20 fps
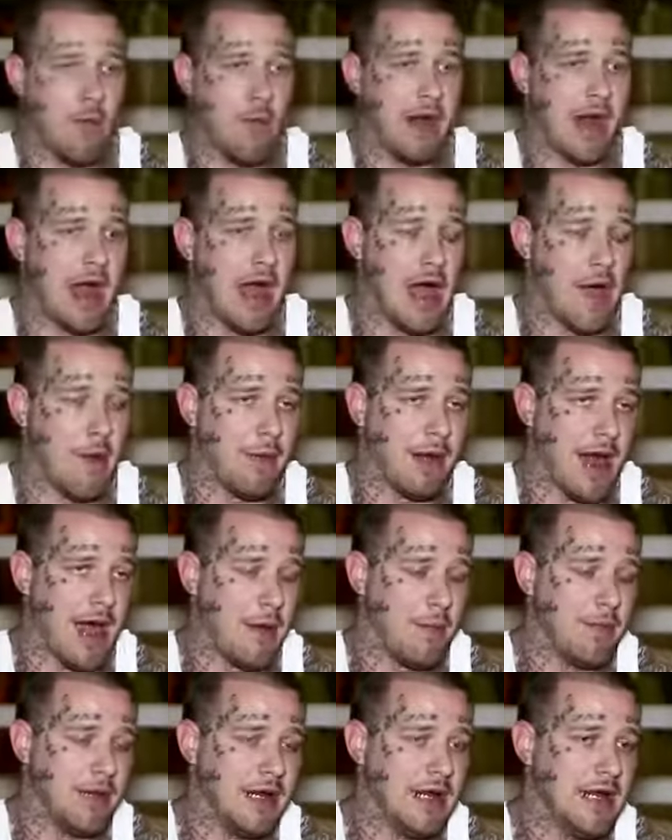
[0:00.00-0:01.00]
When I
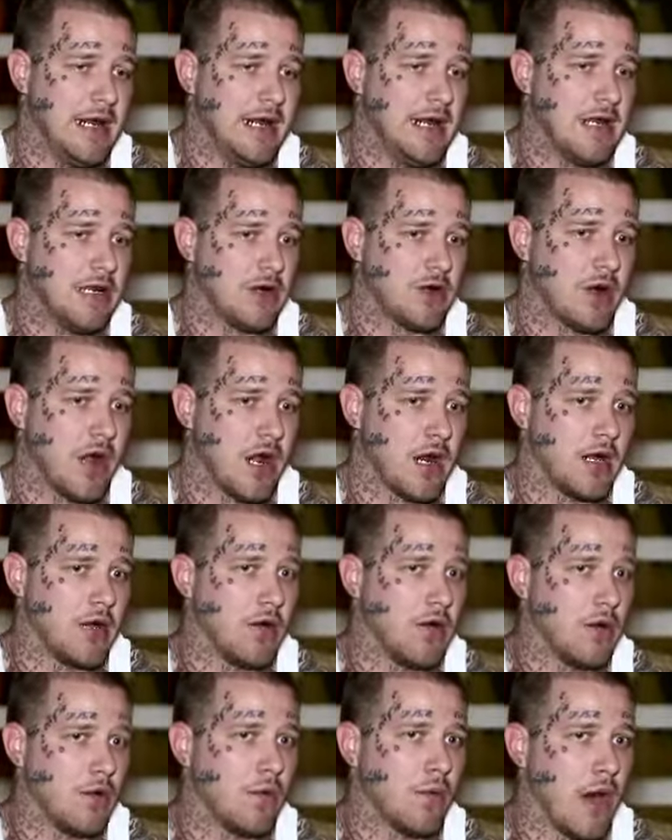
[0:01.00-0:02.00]
believed in trying to
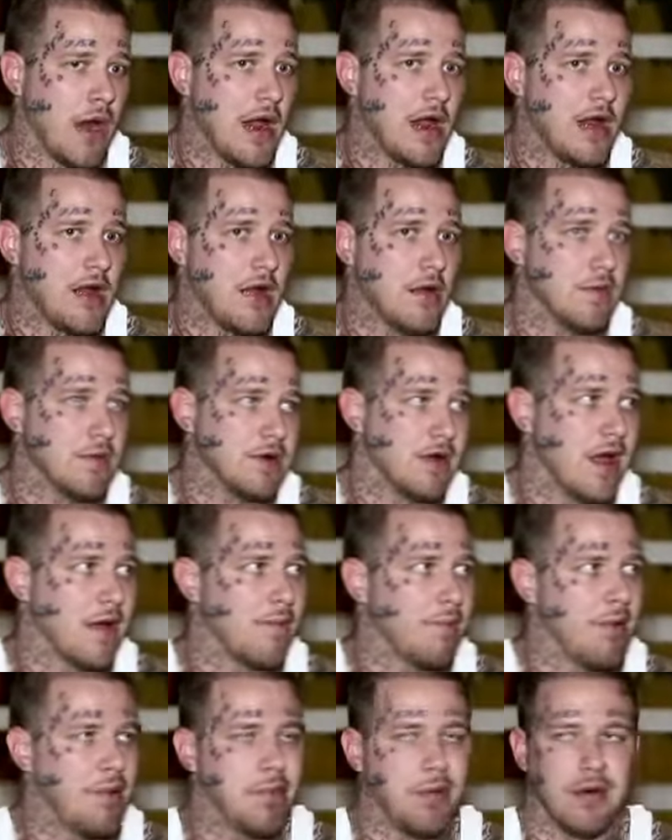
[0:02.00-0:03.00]
do right, it was
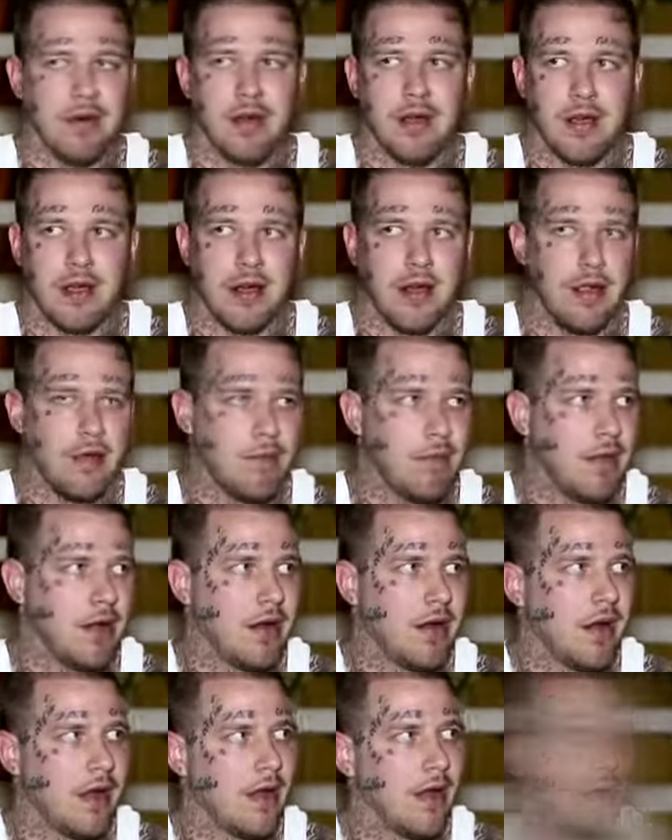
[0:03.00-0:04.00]
like people looking at
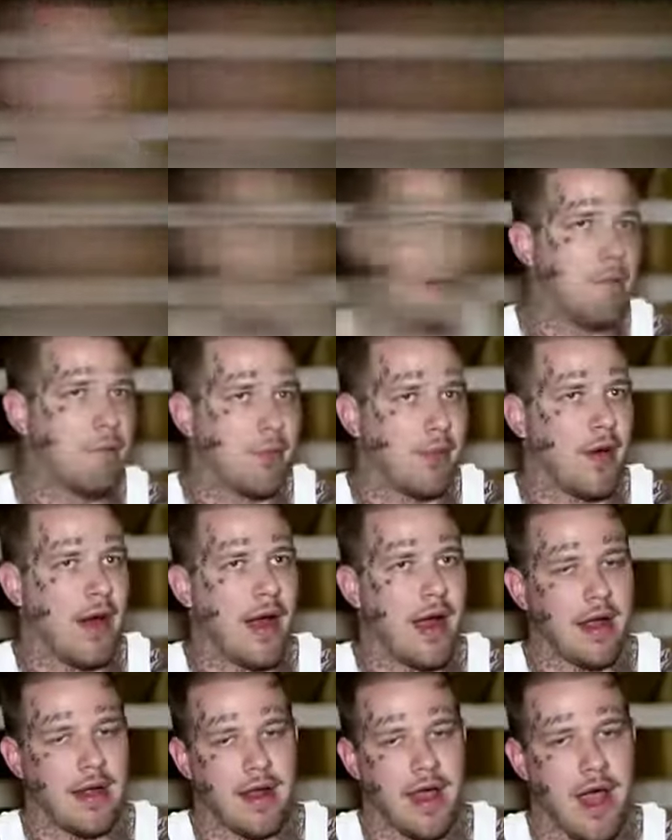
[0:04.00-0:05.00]
me like my
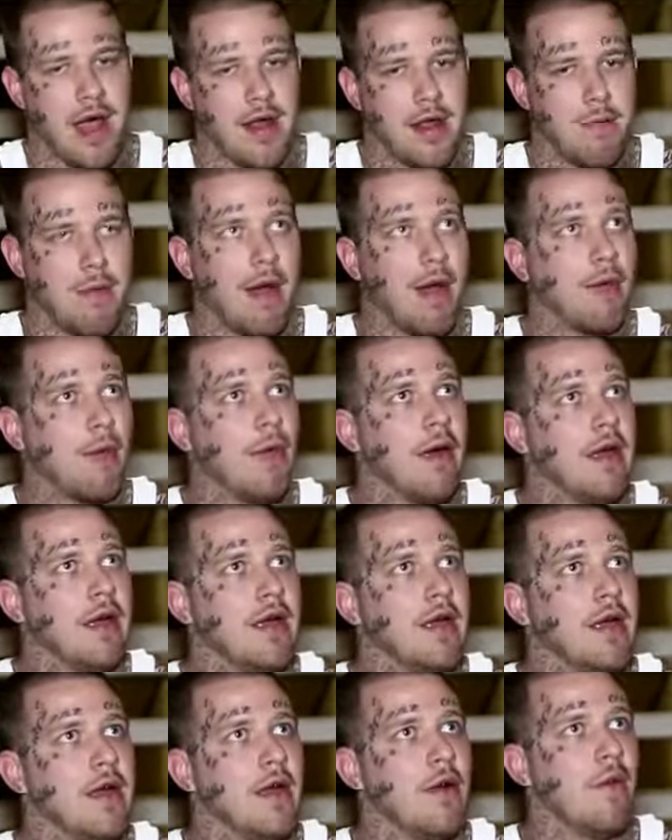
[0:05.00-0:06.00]
pride got in my way,
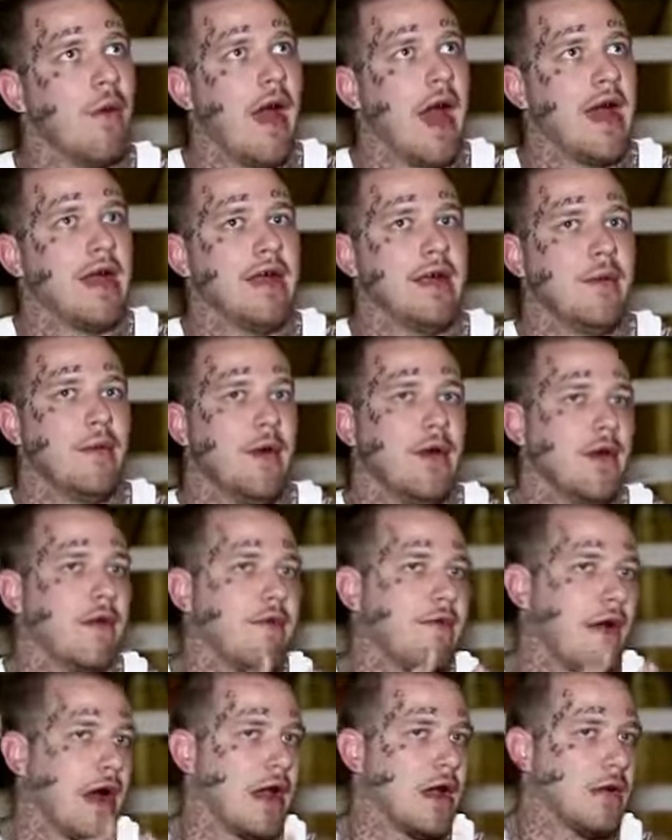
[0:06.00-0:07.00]
where I didn't want to
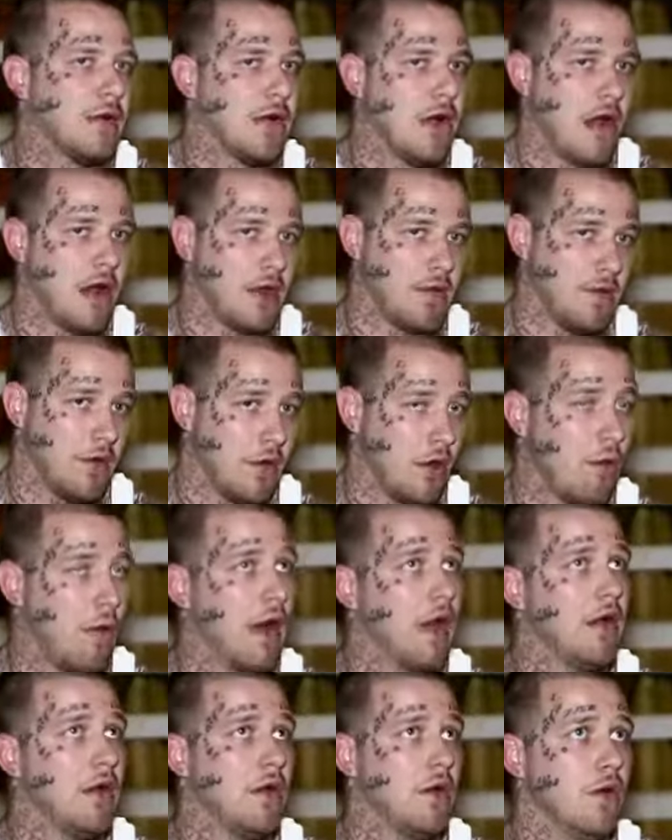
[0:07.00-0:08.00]
follow God even though
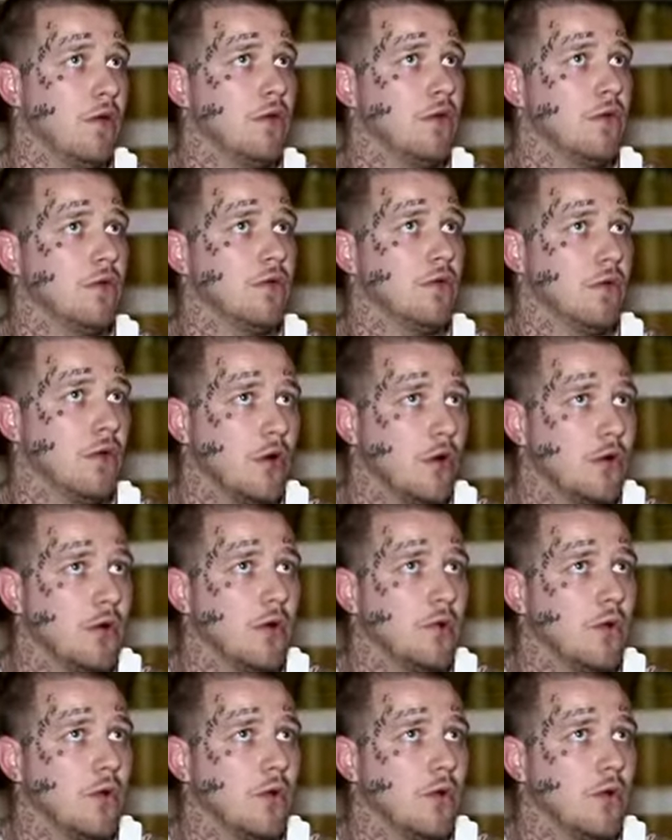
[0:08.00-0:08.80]
I knew who he